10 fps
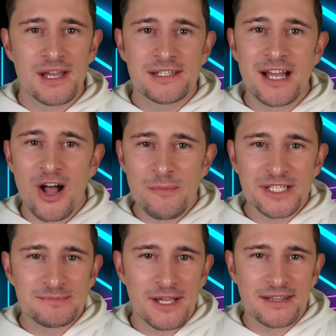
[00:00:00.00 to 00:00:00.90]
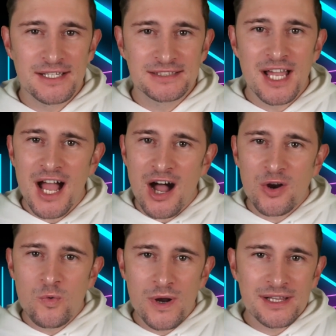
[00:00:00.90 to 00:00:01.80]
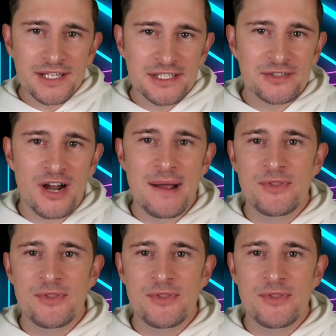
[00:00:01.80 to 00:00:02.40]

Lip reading: To help explain this, I'll quickly describe